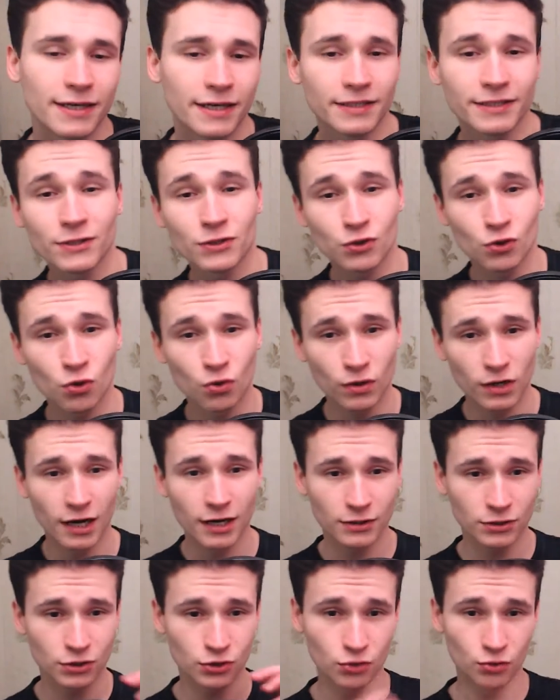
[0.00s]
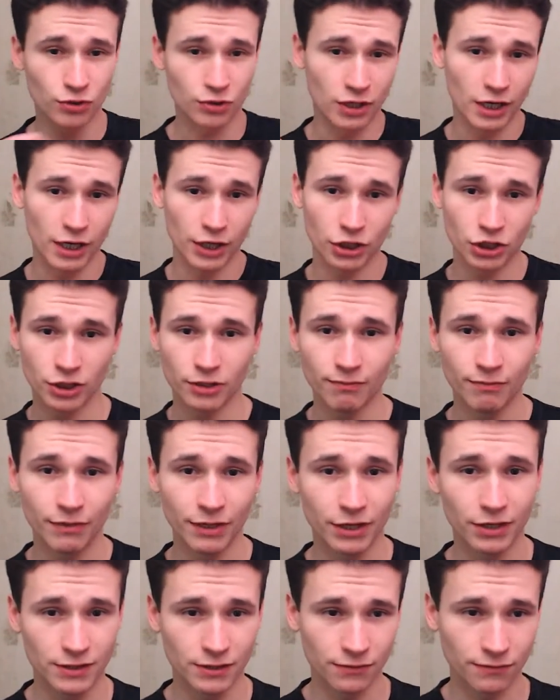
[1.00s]
it is so hard to crash
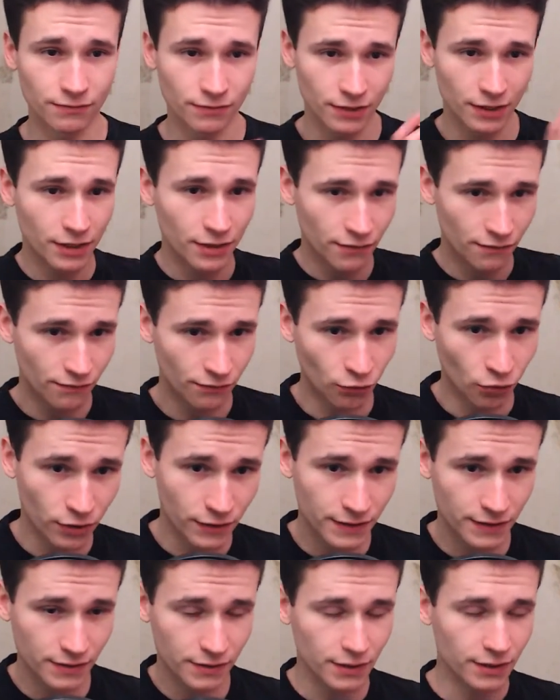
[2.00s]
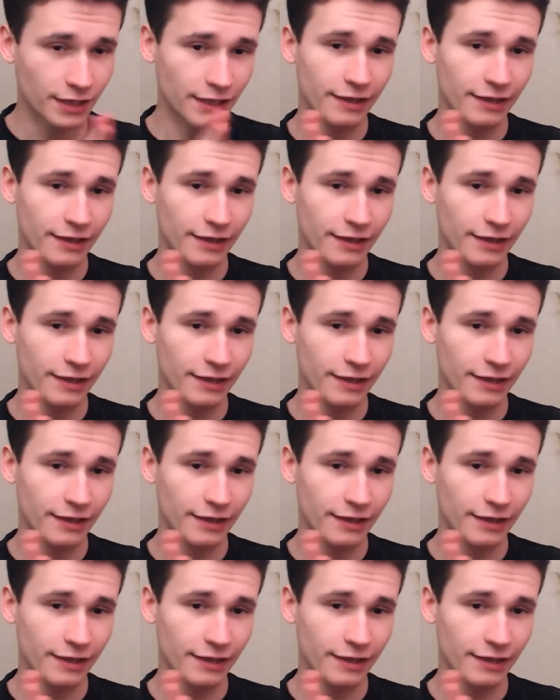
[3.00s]
because of first,